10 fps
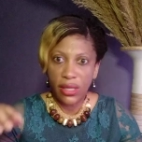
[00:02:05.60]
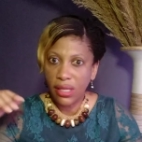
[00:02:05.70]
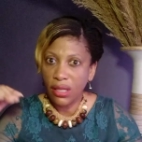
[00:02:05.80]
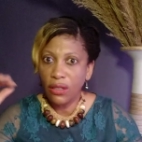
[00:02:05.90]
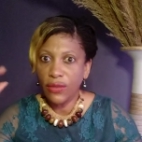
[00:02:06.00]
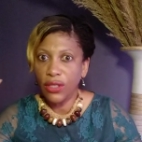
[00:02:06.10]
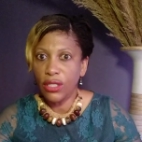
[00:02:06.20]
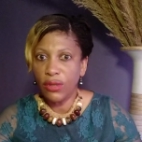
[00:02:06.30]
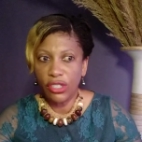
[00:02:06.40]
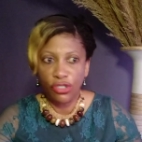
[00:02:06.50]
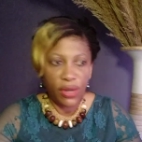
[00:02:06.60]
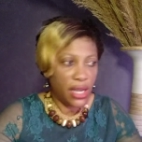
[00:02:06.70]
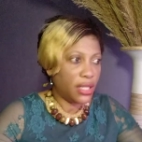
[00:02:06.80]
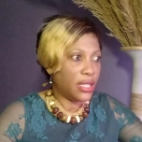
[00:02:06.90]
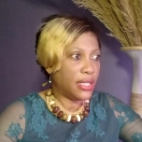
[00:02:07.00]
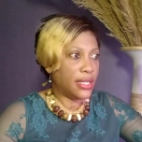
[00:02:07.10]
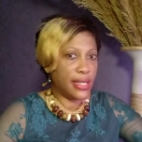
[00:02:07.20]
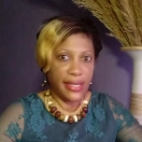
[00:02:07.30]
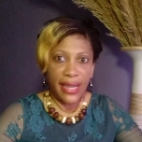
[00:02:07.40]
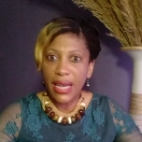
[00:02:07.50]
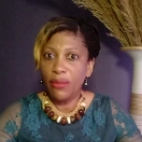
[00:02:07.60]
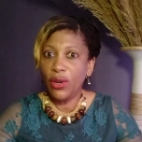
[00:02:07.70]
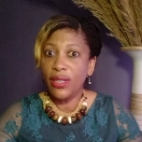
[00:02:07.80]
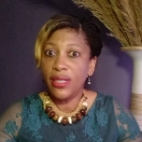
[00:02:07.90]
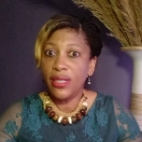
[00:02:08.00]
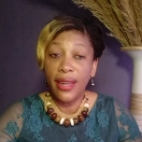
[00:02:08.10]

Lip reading: and silver and trinkets and diamonds,